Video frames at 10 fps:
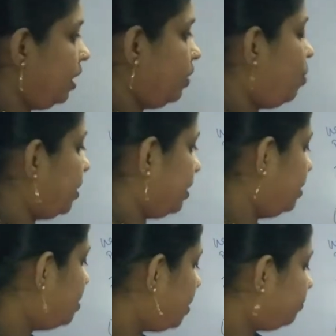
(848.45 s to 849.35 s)
Okay,
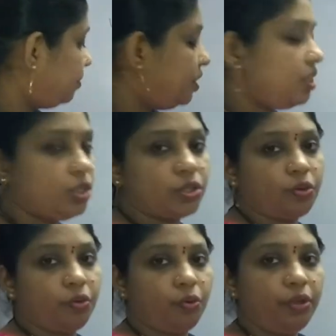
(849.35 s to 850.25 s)
now this
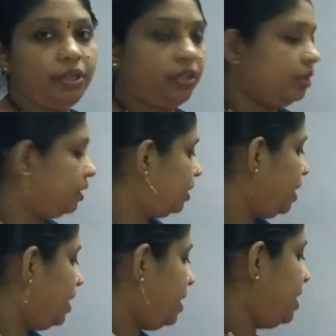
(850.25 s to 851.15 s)
code
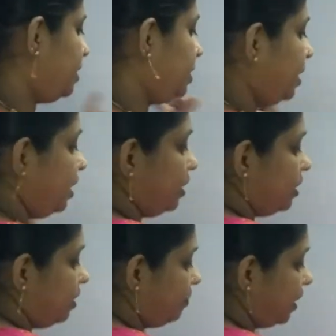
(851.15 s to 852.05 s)
is
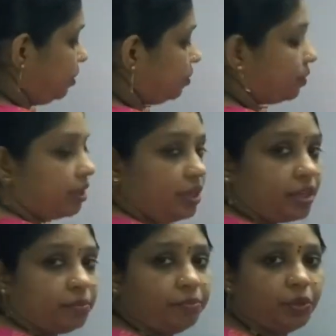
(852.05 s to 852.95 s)
given to the
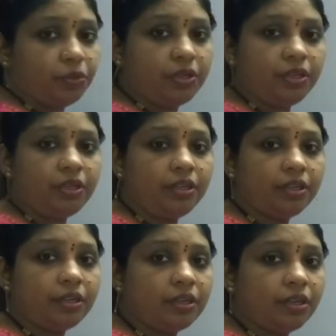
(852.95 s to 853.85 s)
computer,
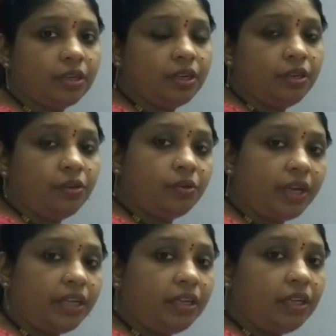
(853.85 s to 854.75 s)

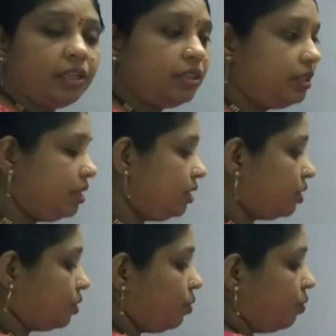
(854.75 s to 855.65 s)
right?
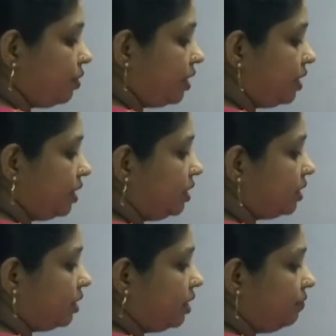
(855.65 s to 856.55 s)
This code is
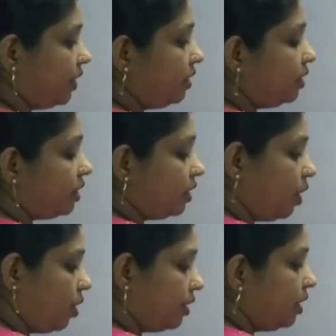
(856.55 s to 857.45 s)
given
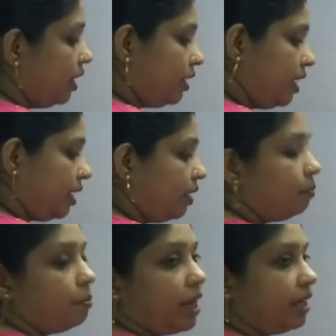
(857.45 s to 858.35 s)
or taken
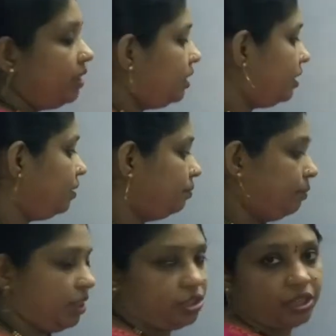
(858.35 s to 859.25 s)
by the
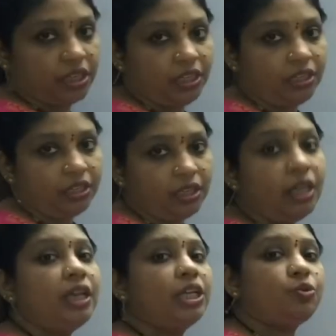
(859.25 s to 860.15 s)
machine.
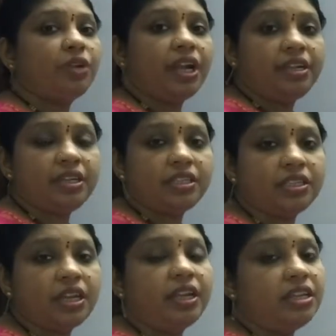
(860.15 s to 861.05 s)
It will
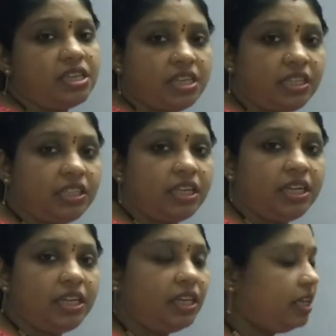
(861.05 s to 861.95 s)
understand
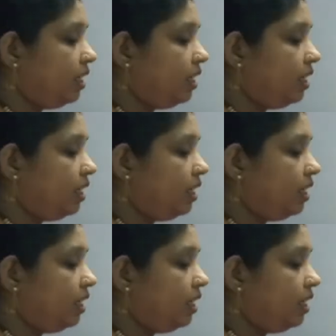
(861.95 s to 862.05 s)
easily.